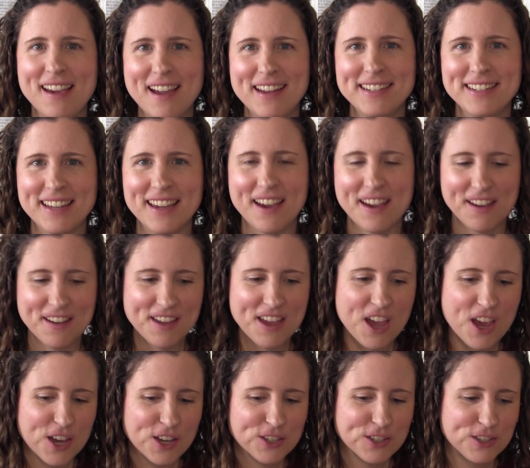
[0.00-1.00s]
the idea.
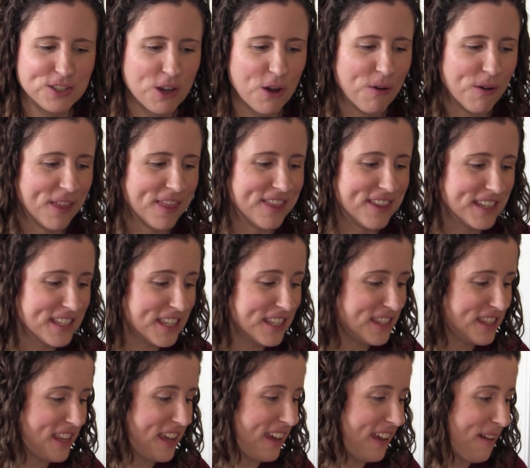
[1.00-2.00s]
So this
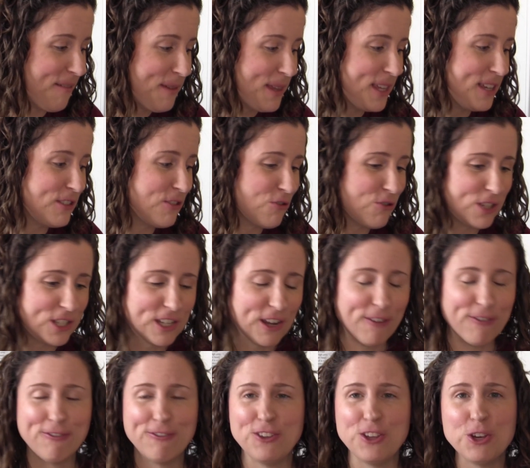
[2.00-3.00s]
is, I mean, these are just
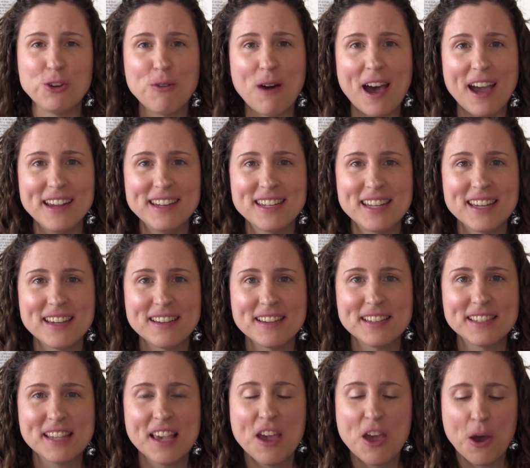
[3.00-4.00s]
a few
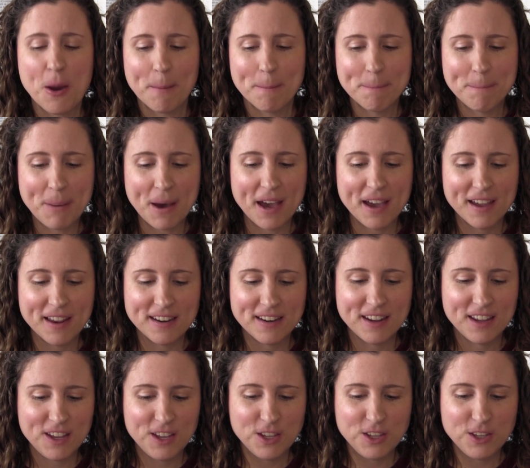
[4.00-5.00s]
ideas,
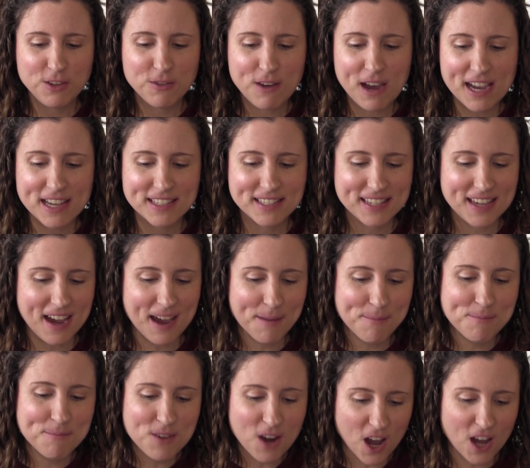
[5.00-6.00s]
but you guys,
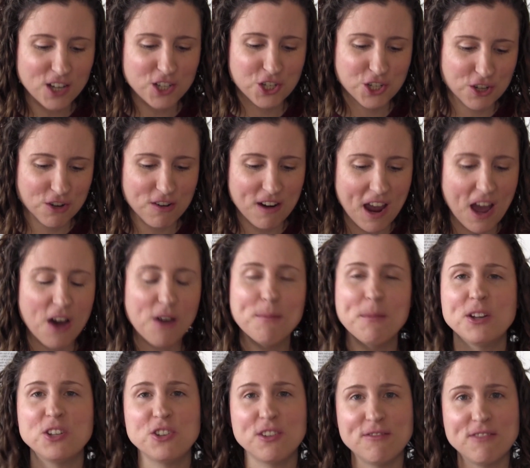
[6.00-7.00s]
I'm not sure how
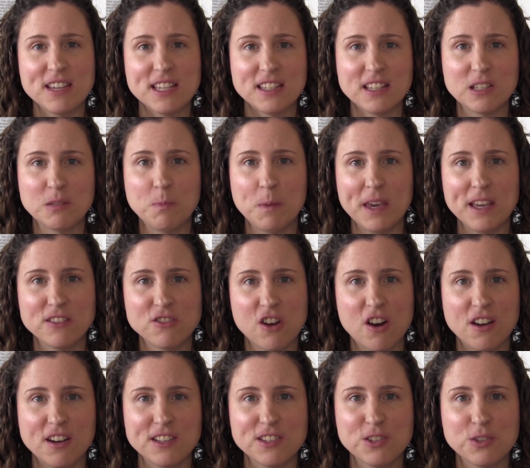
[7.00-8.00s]
much of this is being
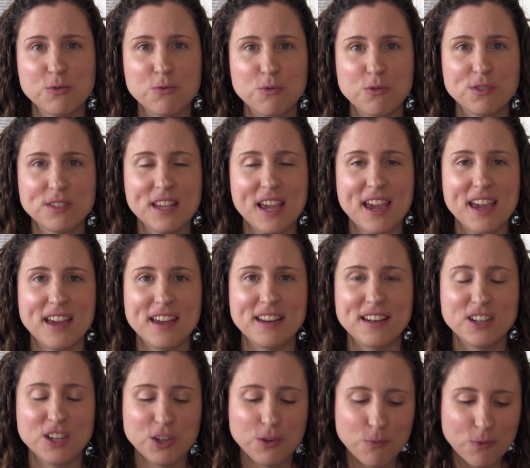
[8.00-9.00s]
taught in schools,
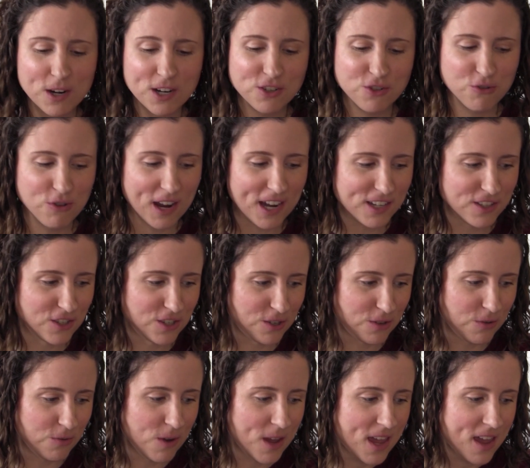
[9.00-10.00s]
and you want to try
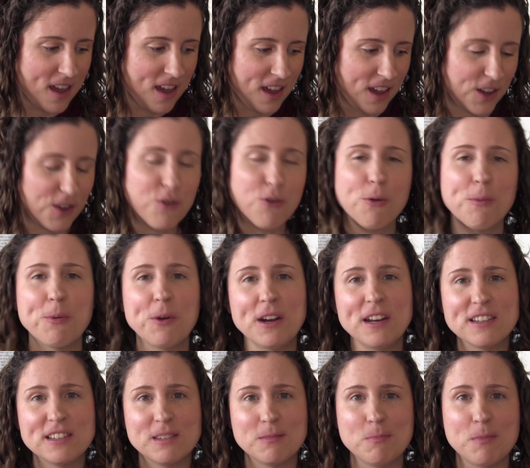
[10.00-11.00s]
to
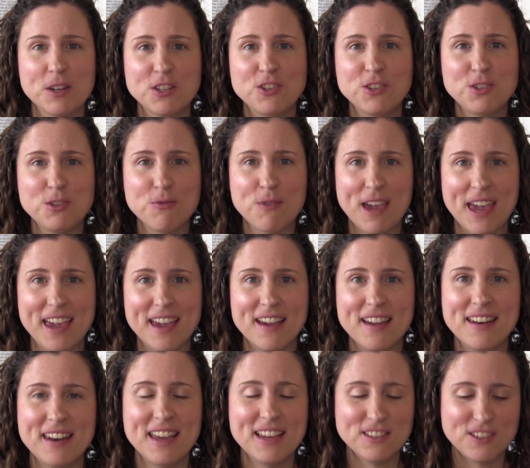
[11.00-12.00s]
incorporate as much as you
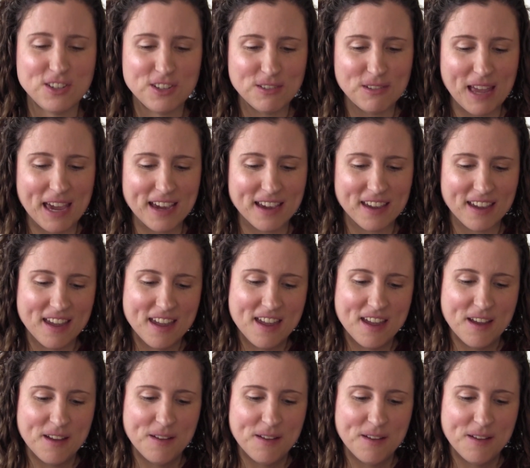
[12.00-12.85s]
can into like